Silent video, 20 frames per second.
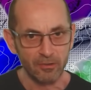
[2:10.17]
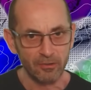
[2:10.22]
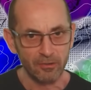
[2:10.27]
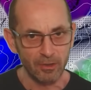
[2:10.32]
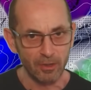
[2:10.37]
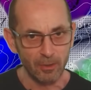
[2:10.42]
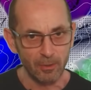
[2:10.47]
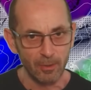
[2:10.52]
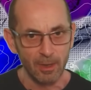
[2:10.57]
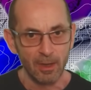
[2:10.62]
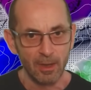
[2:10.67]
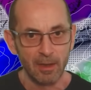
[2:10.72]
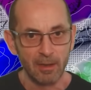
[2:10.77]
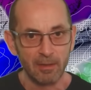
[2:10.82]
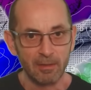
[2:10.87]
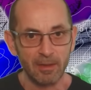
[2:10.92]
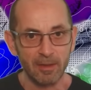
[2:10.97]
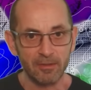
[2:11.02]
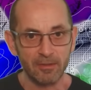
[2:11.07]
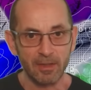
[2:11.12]
So
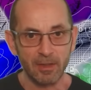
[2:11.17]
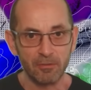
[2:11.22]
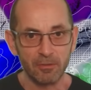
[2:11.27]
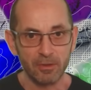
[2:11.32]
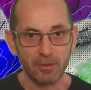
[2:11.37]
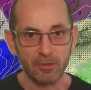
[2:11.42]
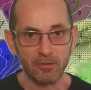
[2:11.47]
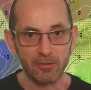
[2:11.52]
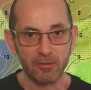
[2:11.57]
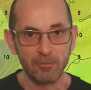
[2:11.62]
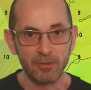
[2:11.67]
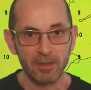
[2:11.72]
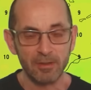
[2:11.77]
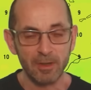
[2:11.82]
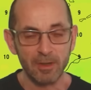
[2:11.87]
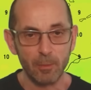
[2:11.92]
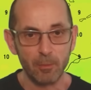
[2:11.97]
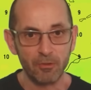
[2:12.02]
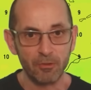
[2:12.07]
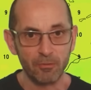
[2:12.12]
let's have a look at some of the
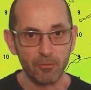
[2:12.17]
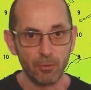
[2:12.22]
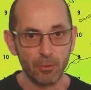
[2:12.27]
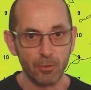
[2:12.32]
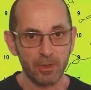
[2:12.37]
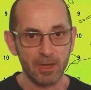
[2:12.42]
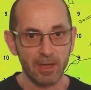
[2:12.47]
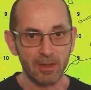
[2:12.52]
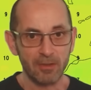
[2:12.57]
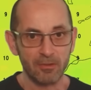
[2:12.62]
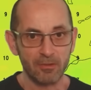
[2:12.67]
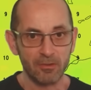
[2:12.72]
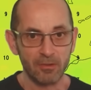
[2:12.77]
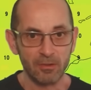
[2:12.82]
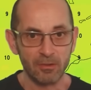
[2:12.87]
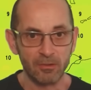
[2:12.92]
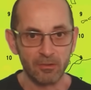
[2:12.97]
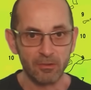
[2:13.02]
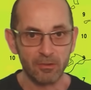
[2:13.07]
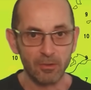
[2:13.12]
temperature forecasts
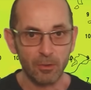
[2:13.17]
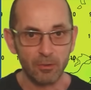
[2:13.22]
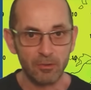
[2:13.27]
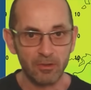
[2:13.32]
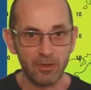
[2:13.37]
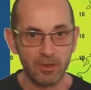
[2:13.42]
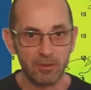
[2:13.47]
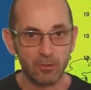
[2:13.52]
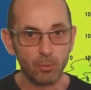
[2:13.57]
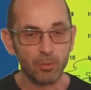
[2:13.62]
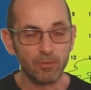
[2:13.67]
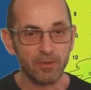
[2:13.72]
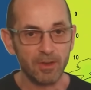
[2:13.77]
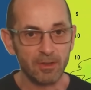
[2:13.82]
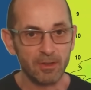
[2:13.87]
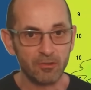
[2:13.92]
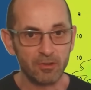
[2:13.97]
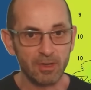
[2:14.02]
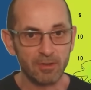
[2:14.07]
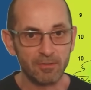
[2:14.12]
associated with
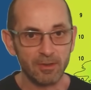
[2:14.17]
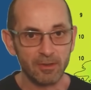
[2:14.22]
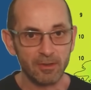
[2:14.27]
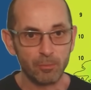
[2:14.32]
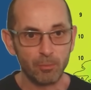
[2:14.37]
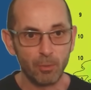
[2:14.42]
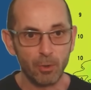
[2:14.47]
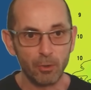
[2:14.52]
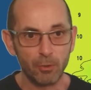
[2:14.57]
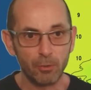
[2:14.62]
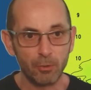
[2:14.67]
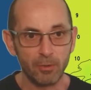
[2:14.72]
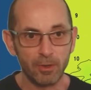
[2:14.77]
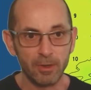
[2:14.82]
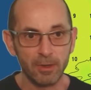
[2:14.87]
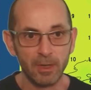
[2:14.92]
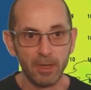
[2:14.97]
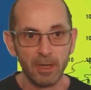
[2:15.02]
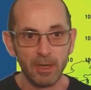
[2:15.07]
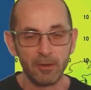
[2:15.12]
that GFS model
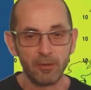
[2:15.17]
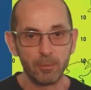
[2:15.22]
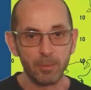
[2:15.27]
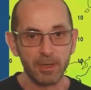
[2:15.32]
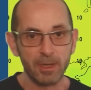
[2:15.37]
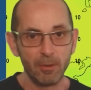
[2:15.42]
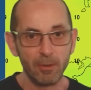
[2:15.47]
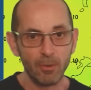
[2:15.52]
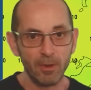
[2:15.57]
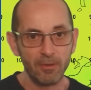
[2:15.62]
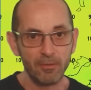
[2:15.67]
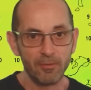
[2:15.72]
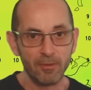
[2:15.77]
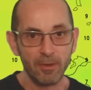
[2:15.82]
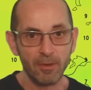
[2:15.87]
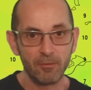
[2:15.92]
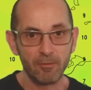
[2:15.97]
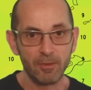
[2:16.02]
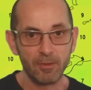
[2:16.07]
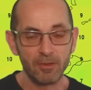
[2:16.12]
run. To begin with,
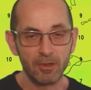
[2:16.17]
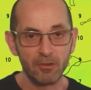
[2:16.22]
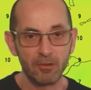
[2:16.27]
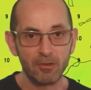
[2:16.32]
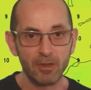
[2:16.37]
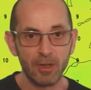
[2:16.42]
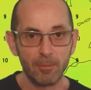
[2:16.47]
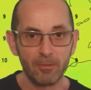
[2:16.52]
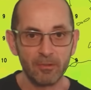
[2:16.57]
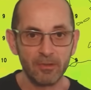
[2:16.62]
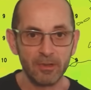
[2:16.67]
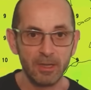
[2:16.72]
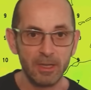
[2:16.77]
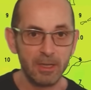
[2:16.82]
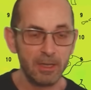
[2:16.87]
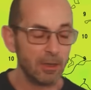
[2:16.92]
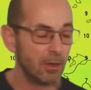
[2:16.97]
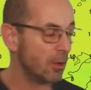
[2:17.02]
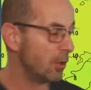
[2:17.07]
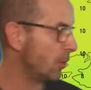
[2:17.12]
15
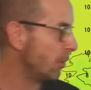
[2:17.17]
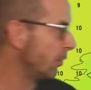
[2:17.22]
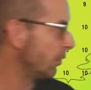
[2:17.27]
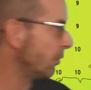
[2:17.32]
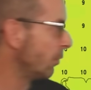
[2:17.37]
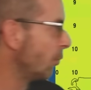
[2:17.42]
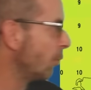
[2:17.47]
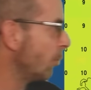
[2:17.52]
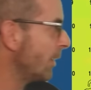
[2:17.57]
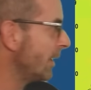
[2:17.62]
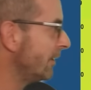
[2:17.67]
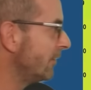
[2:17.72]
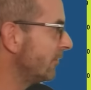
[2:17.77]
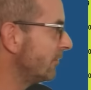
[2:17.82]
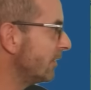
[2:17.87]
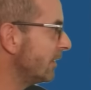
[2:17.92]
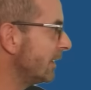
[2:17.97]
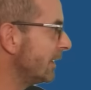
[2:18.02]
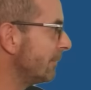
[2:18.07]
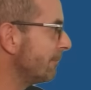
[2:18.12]
GMT on
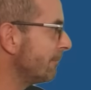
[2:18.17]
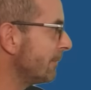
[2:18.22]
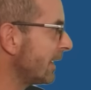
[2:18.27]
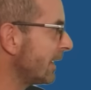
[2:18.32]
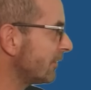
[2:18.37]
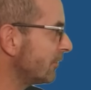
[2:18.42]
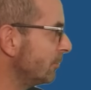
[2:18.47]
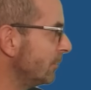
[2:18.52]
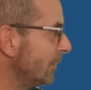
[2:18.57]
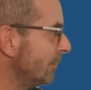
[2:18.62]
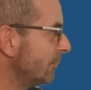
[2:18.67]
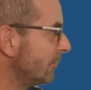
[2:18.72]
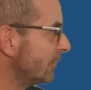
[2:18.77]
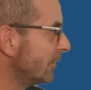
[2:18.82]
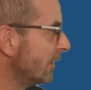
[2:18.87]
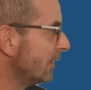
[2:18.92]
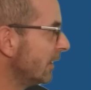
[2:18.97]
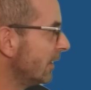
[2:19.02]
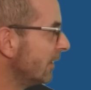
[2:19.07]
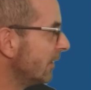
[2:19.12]
Wednesday, maximums,
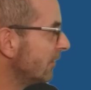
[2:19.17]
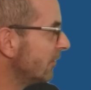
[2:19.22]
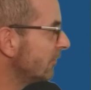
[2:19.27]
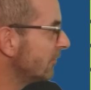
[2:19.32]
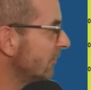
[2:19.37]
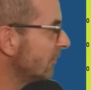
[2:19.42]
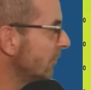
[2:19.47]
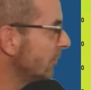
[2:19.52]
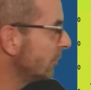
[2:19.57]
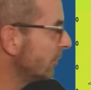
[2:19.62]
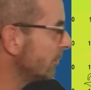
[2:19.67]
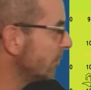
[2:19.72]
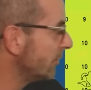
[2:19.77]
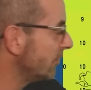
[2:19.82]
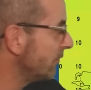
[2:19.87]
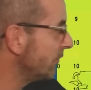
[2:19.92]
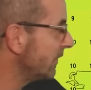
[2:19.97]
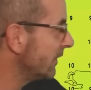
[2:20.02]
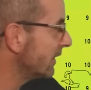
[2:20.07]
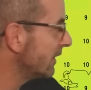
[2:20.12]
still double
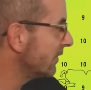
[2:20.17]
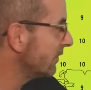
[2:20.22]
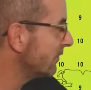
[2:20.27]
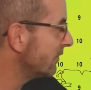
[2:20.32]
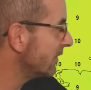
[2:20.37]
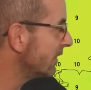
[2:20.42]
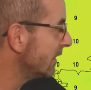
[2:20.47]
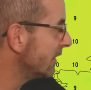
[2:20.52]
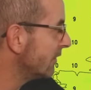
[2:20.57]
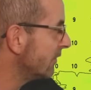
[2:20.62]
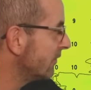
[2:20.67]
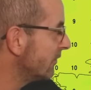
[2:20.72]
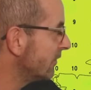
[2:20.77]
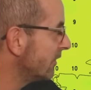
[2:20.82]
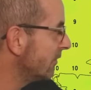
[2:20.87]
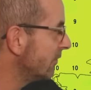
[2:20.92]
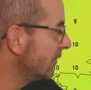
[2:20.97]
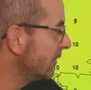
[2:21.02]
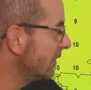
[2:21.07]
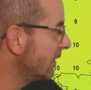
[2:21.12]
figures in
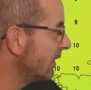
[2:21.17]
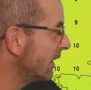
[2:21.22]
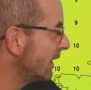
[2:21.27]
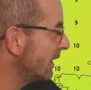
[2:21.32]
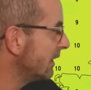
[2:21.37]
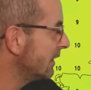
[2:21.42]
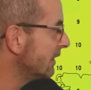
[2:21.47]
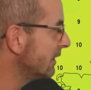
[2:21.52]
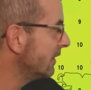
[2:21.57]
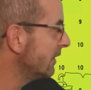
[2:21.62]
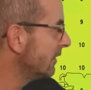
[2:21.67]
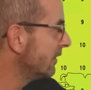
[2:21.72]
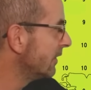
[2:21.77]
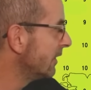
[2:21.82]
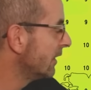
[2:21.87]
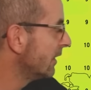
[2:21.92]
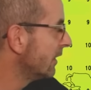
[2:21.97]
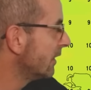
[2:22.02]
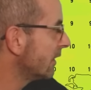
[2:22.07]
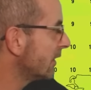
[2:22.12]
southern England,
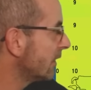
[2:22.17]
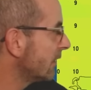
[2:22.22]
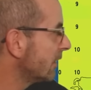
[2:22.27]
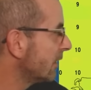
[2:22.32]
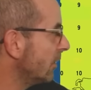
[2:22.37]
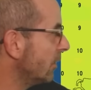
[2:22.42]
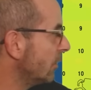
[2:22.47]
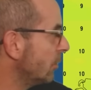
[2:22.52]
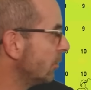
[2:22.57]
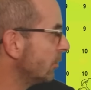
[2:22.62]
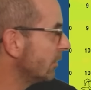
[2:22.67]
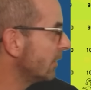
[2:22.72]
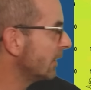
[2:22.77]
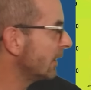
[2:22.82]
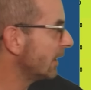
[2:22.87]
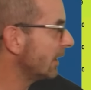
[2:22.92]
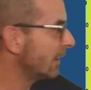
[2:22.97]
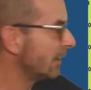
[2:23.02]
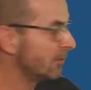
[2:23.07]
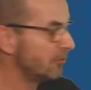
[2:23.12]
colder
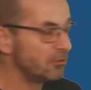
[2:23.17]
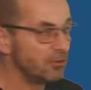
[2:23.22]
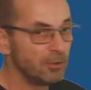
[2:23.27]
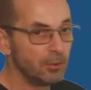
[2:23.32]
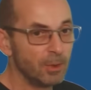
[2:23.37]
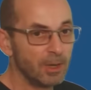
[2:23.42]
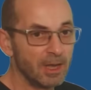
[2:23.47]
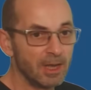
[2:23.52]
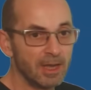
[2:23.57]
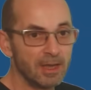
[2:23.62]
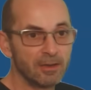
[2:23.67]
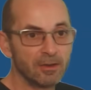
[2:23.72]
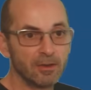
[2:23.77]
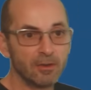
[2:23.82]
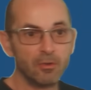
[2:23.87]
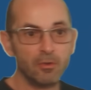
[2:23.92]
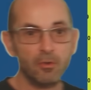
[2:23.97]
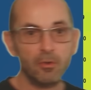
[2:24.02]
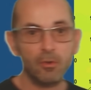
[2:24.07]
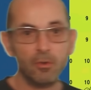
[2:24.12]
as you head
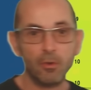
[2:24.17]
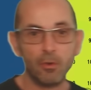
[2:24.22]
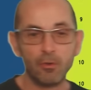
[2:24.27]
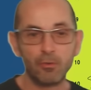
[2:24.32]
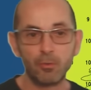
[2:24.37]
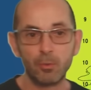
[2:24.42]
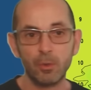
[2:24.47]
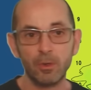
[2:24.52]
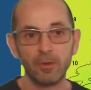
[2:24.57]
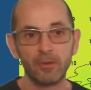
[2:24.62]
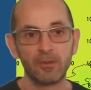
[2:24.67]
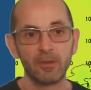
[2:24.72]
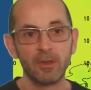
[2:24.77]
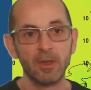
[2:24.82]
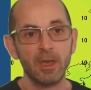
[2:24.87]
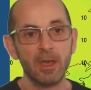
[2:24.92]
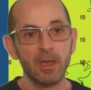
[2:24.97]
northwards.